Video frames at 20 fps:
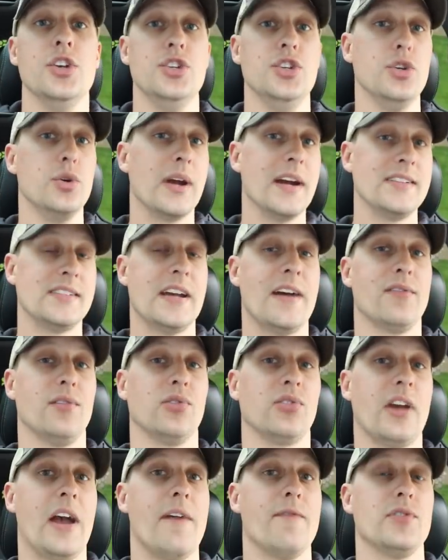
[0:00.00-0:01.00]
do you guys have
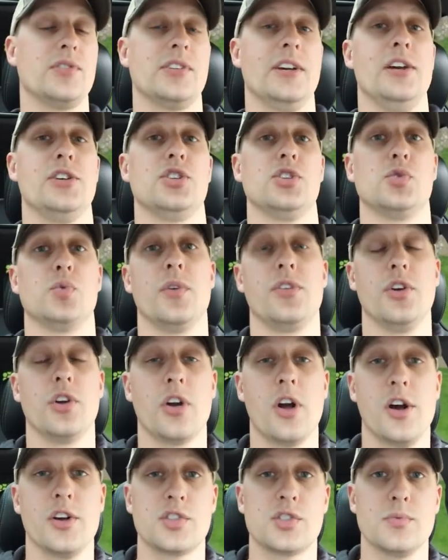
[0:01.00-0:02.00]
those conversations with your
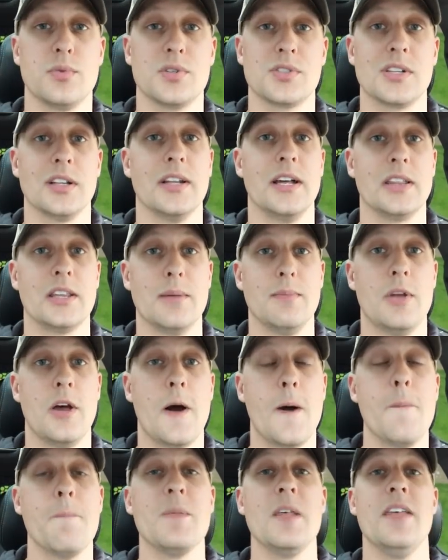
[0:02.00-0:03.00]
customers to let them
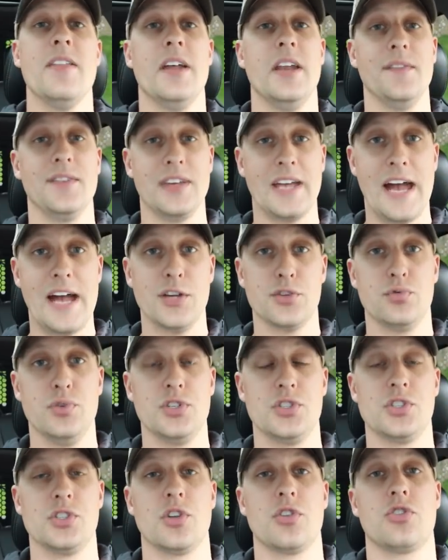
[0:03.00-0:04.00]
know that if gas
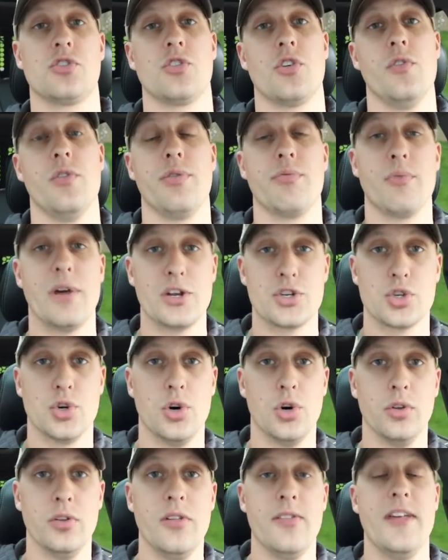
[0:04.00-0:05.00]
reaches a certain
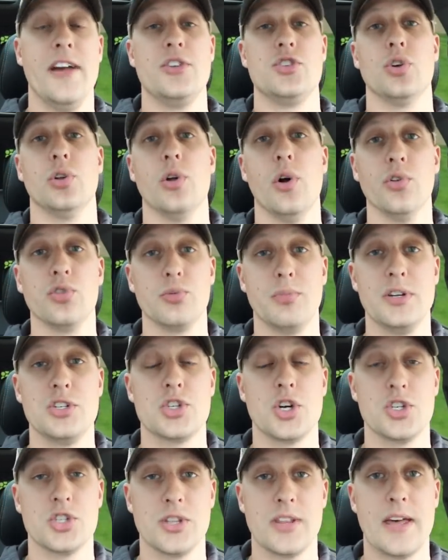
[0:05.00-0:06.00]
threshold, that you'll also be
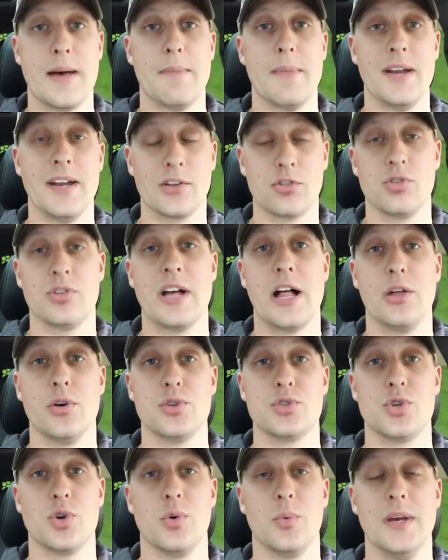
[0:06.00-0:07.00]
charging them an extra $1
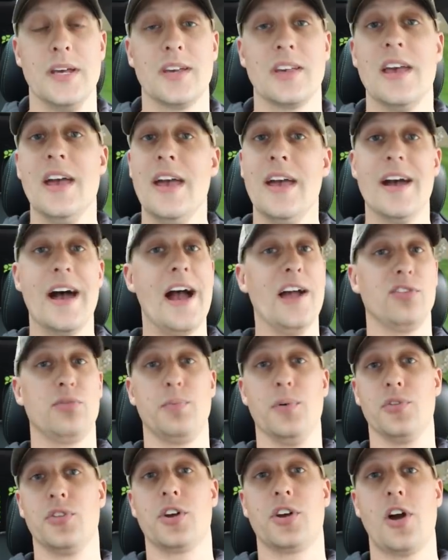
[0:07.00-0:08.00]
or $2 a week? I
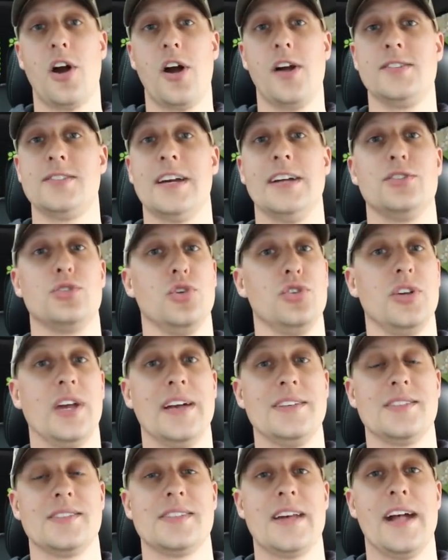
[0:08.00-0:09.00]
spilled the cards. I told you
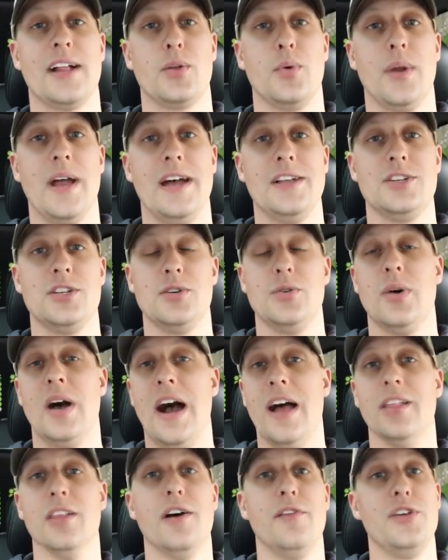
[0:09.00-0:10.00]
guys exactly what I do.
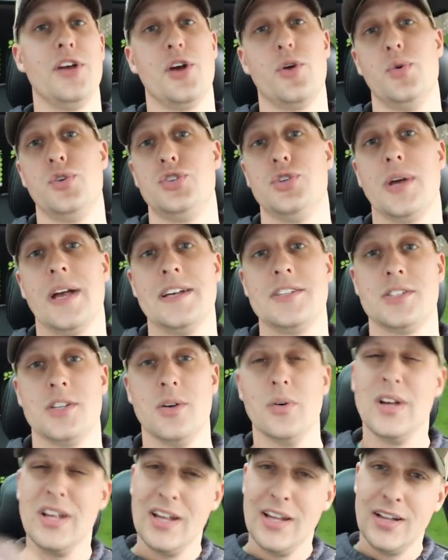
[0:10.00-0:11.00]
I'd love to hear what you guys
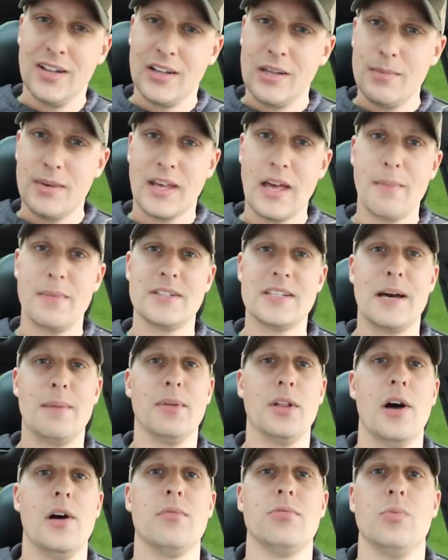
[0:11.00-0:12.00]
do. Leave me a comment down
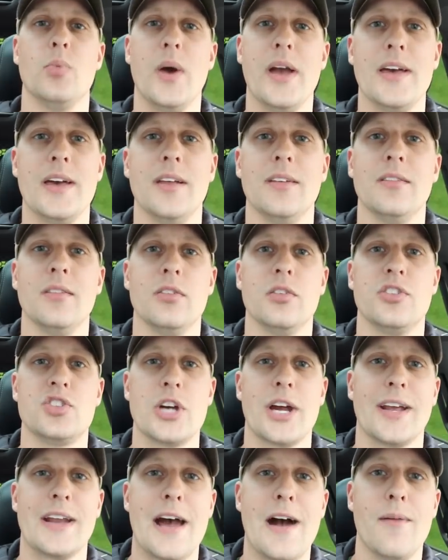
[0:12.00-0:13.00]
below, weigh in,
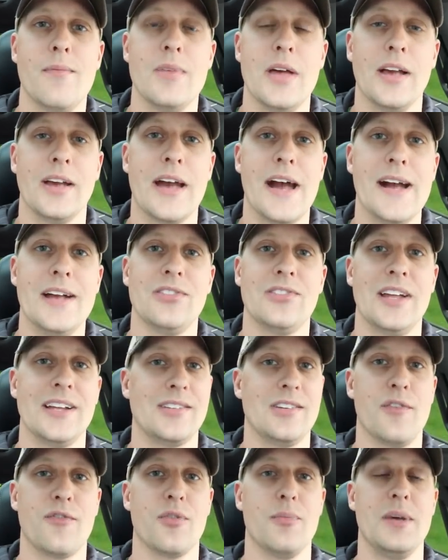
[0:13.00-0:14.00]
check it out. And guys,
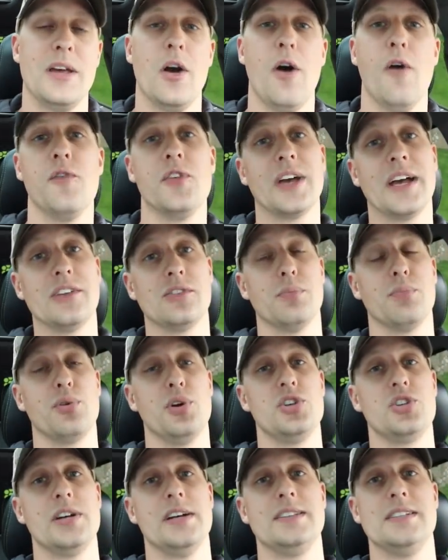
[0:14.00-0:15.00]
that's it for me. Hopefully you guys
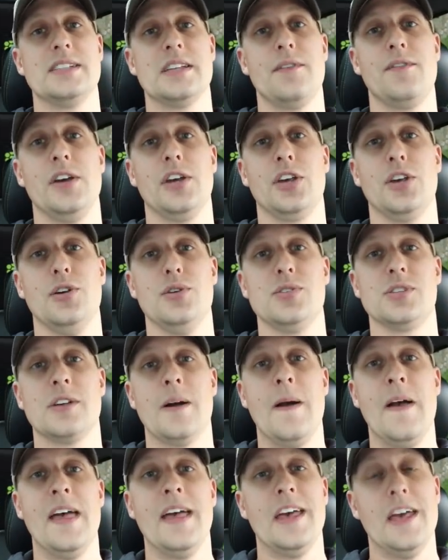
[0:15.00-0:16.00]
appreciate these FAQs.
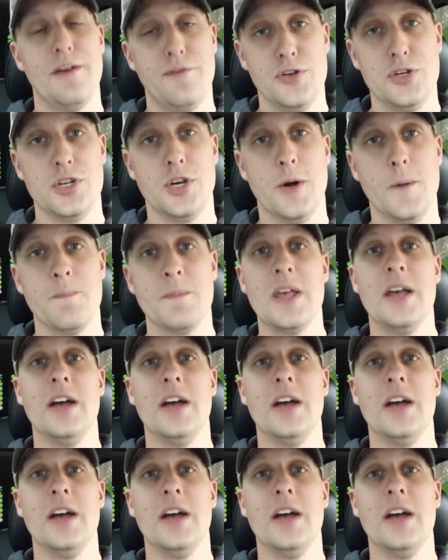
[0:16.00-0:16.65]
If you do,